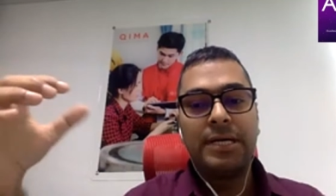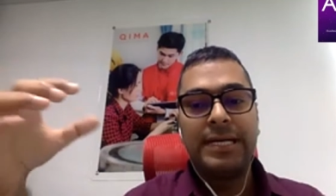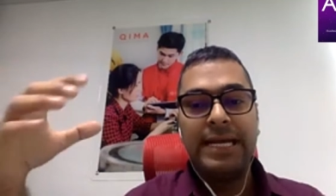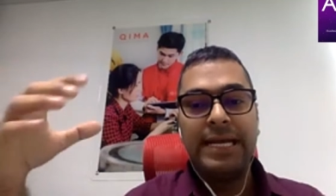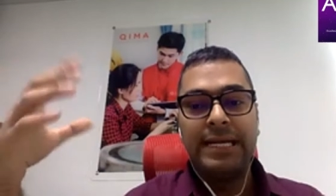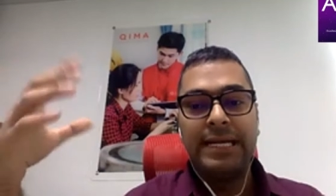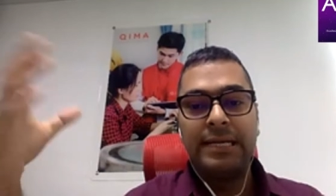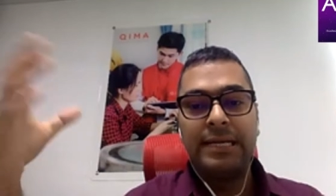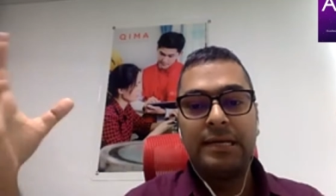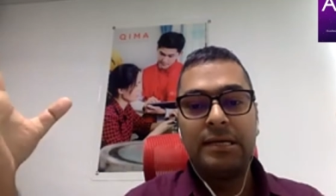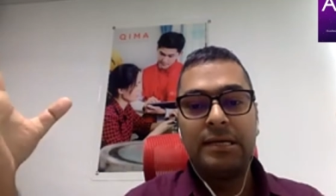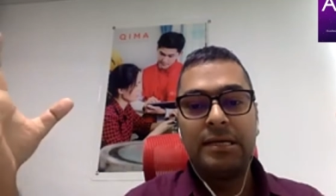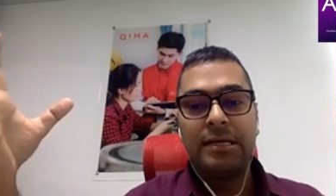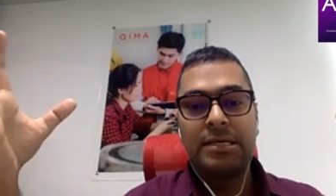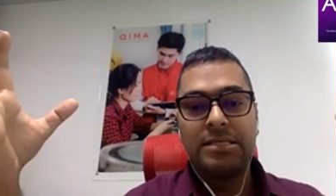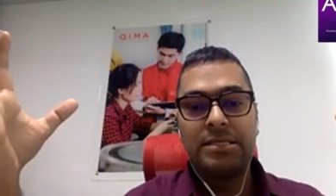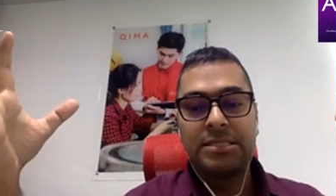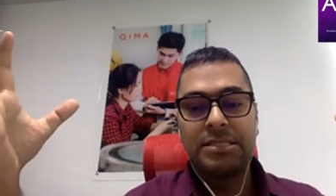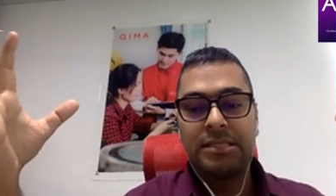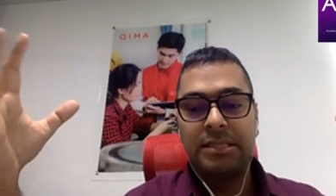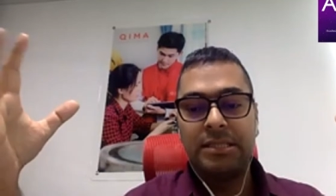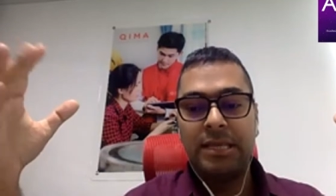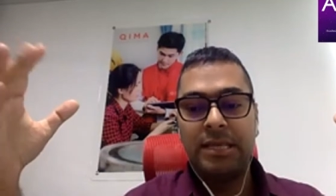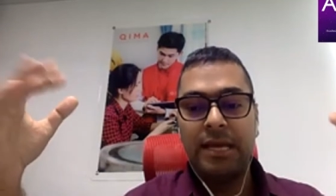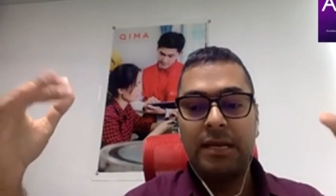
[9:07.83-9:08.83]

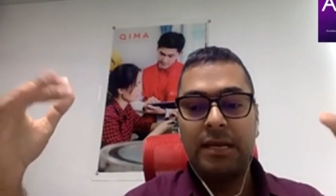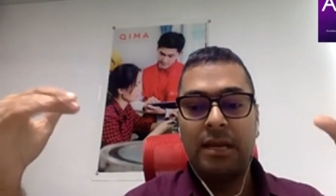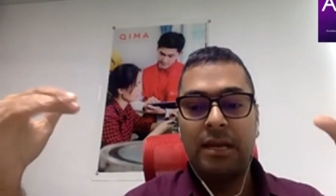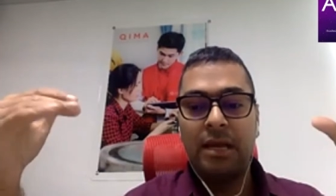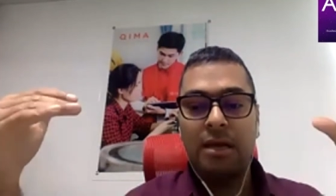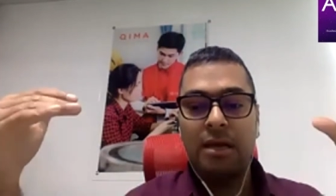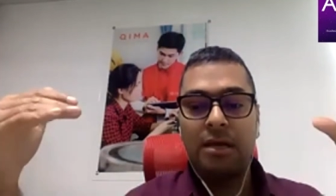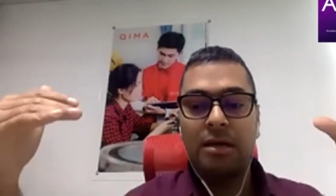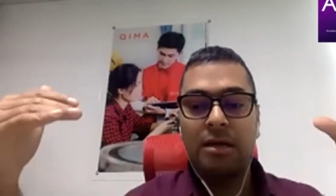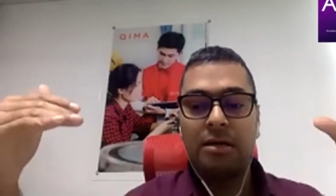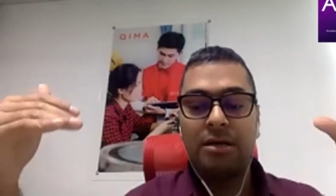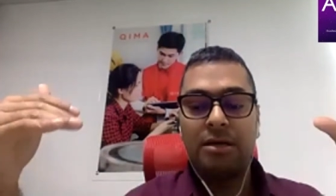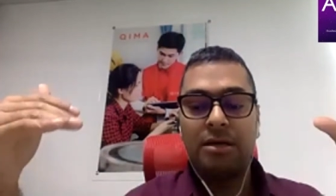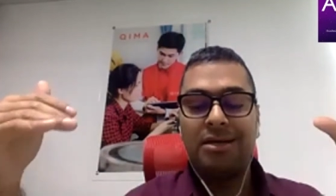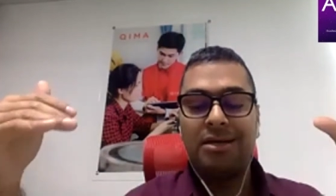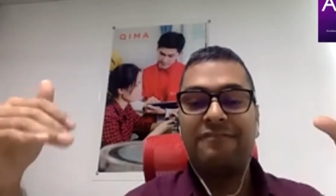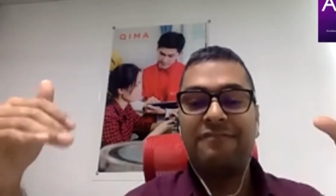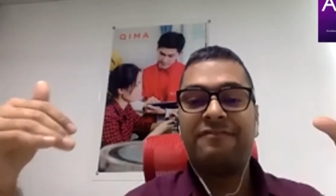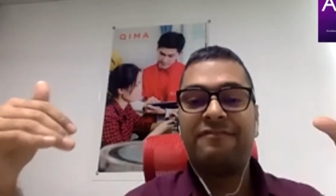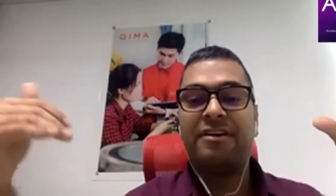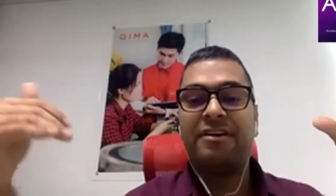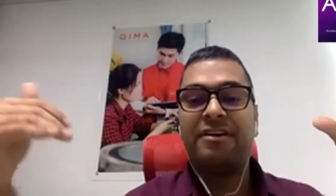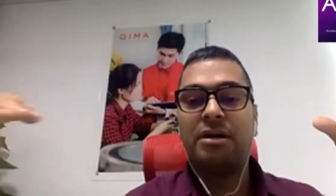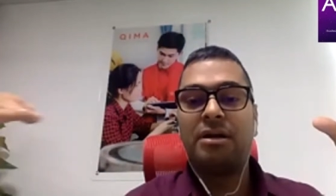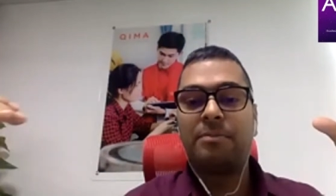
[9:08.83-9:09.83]
Retailers, they take a
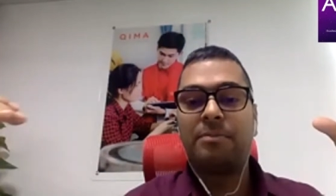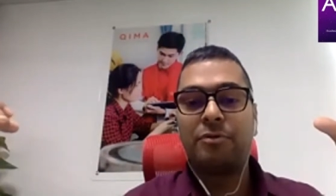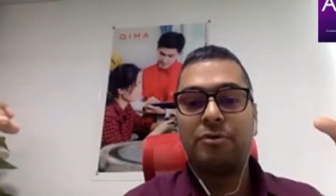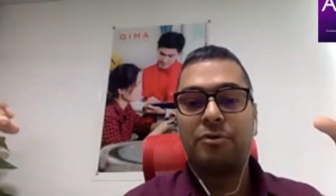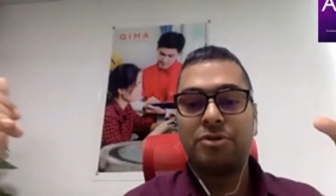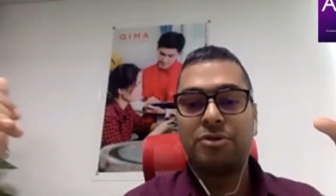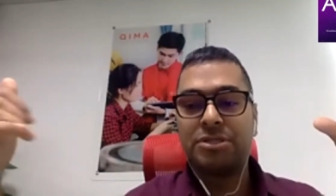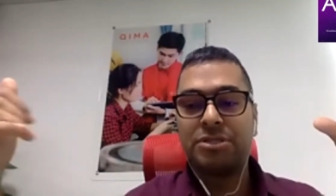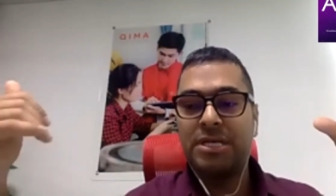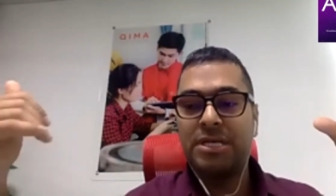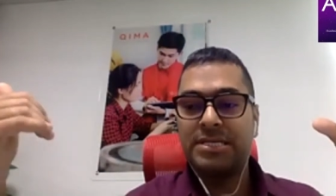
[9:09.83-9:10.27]
different approach.